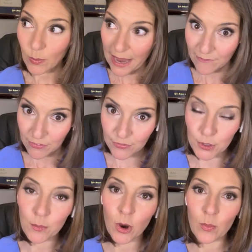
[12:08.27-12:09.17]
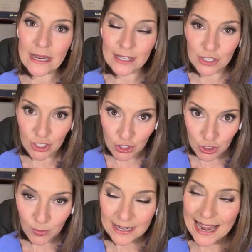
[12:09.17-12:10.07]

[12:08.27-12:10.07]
We have a few more weeks to do it,